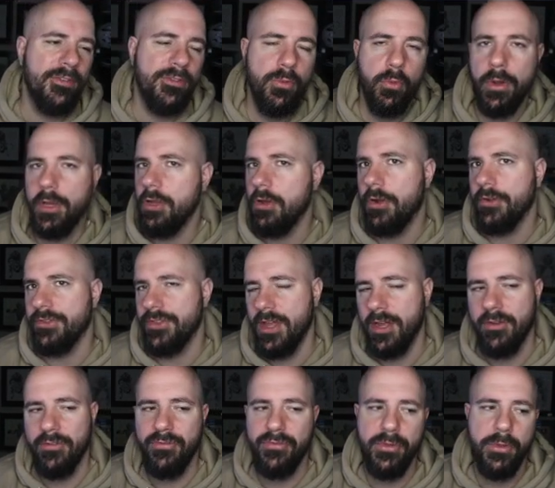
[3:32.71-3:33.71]
20 yards down
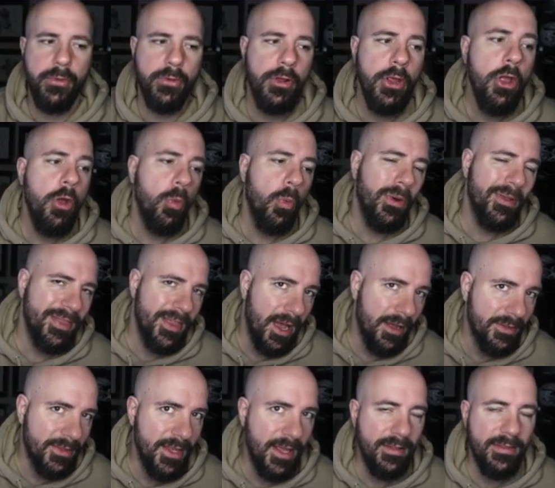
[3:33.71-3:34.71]
the field
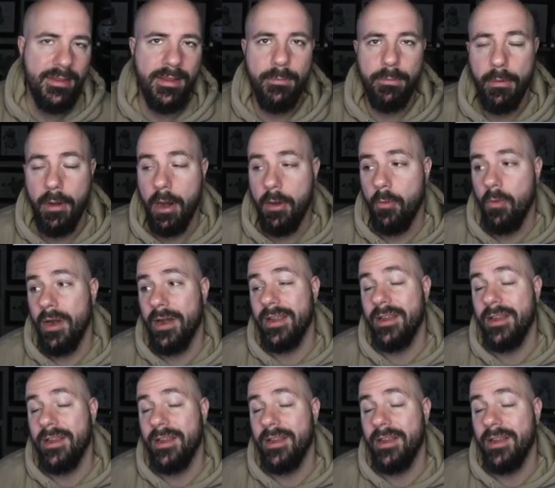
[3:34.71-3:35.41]
without that deep route running.